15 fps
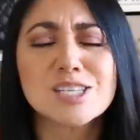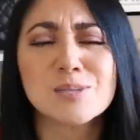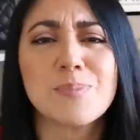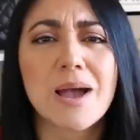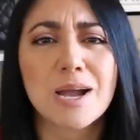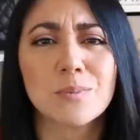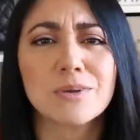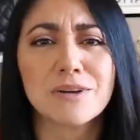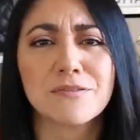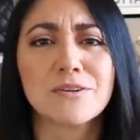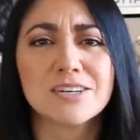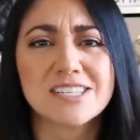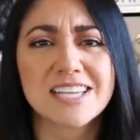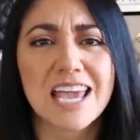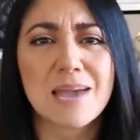this bag when it
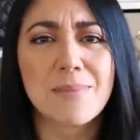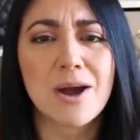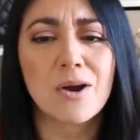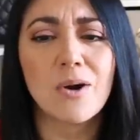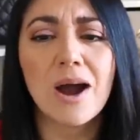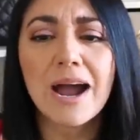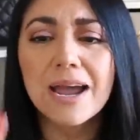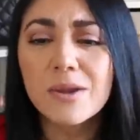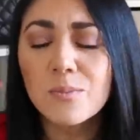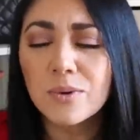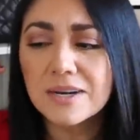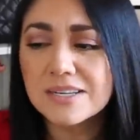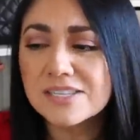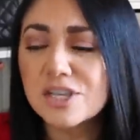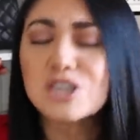first came out. I
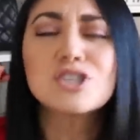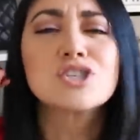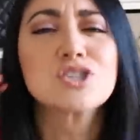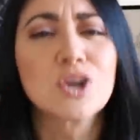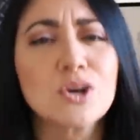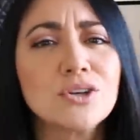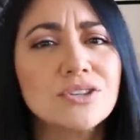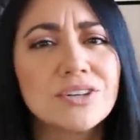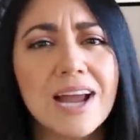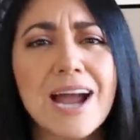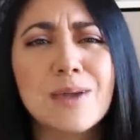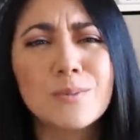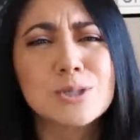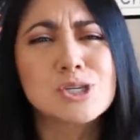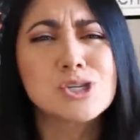was certain,
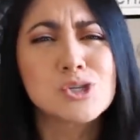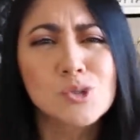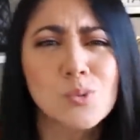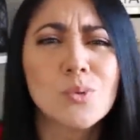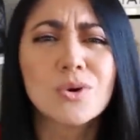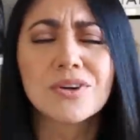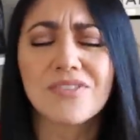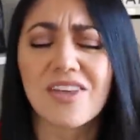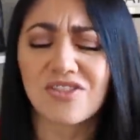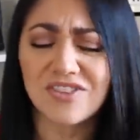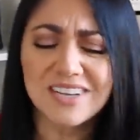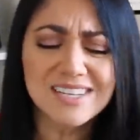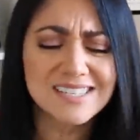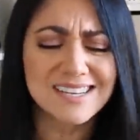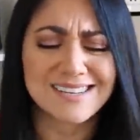I was sure that
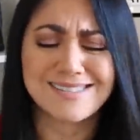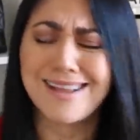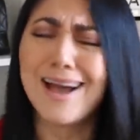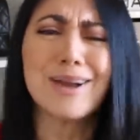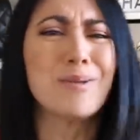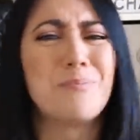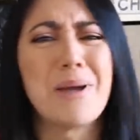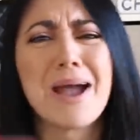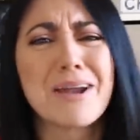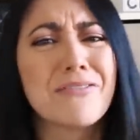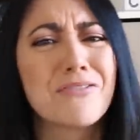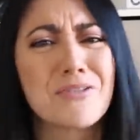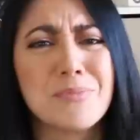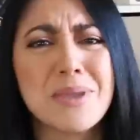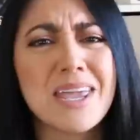this is not a bag
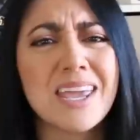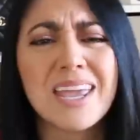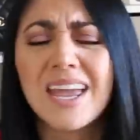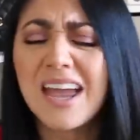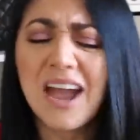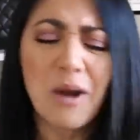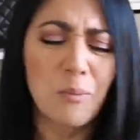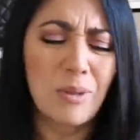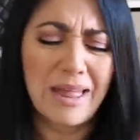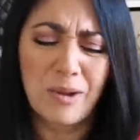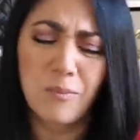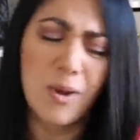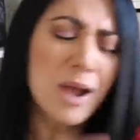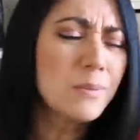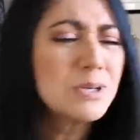for me.
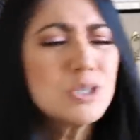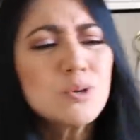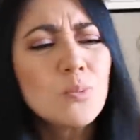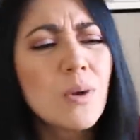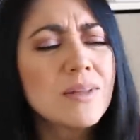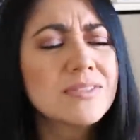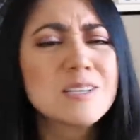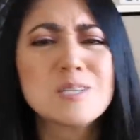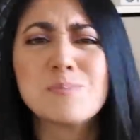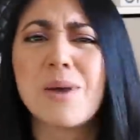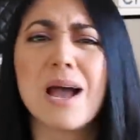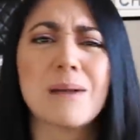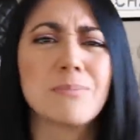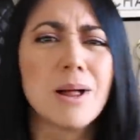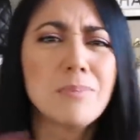Like, why would you want this
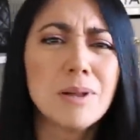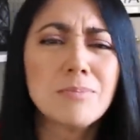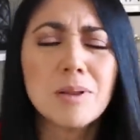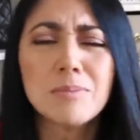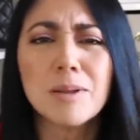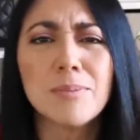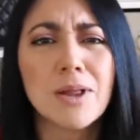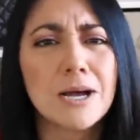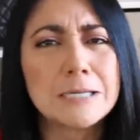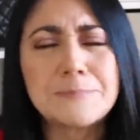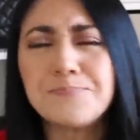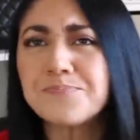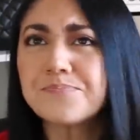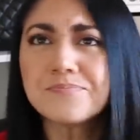bag? Blah, blah, blah, blah, blah.